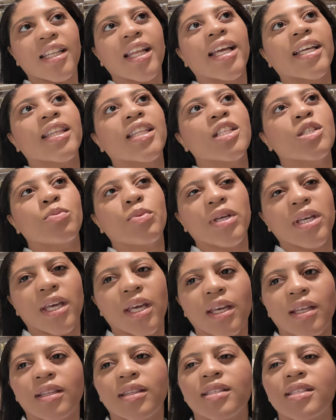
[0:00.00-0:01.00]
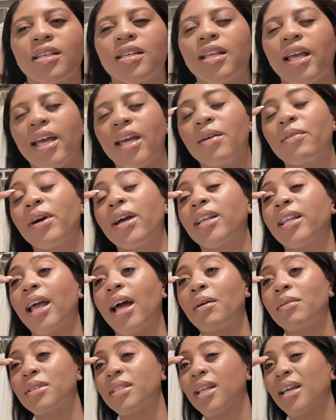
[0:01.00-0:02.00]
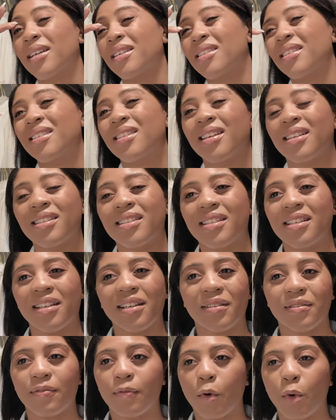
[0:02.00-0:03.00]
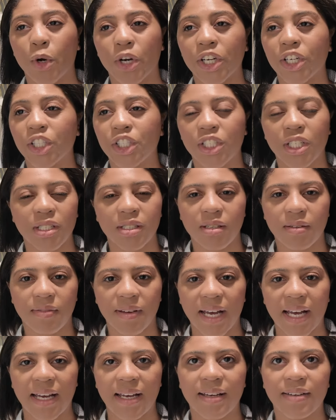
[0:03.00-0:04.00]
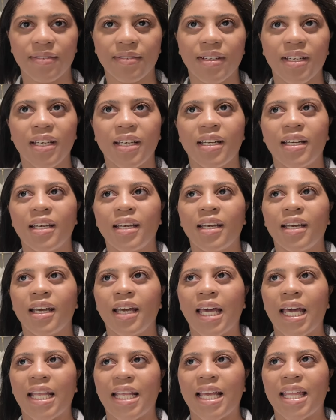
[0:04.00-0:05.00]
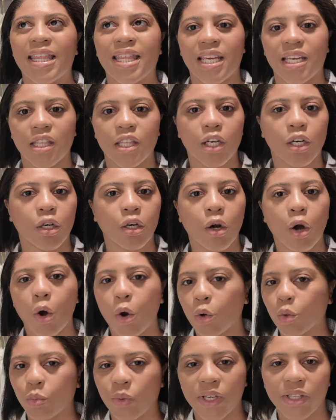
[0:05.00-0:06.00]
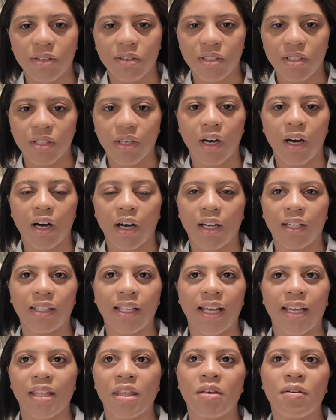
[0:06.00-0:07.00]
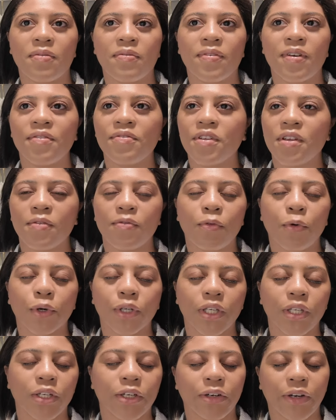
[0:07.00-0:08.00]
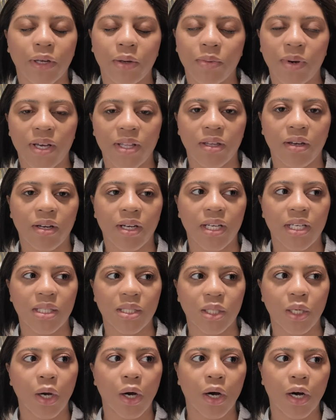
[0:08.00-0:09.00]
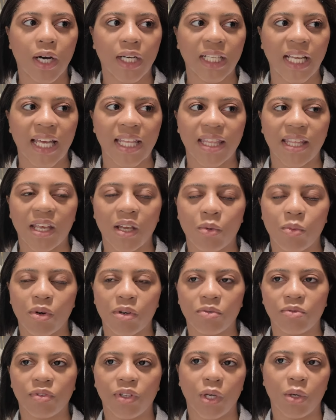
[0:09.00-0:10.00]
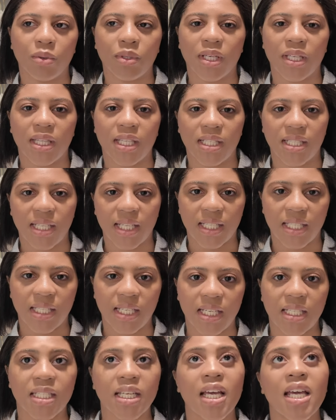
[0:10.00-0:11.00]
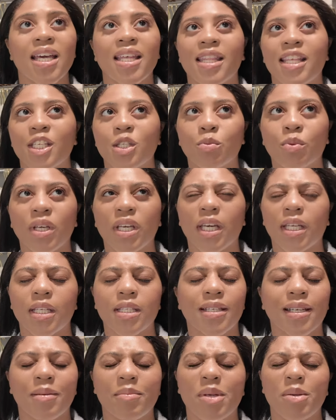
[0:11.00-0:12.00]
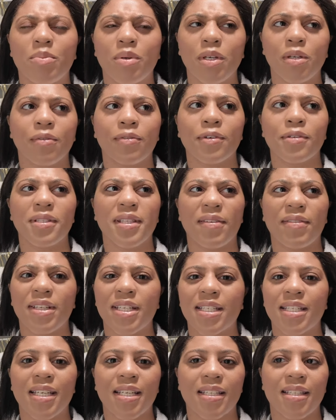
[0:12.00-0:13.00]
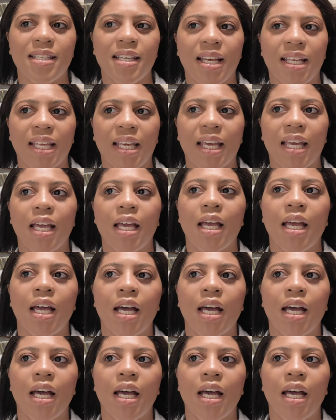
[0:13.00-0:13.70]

Like this weekend, today right now it's like 64ish, 65. And I think the cold weather is gone. Like the 50, 40 degree weather is gone. I think we're floating in the 60s. This weekend it's going to be beautiful, 76 sunny.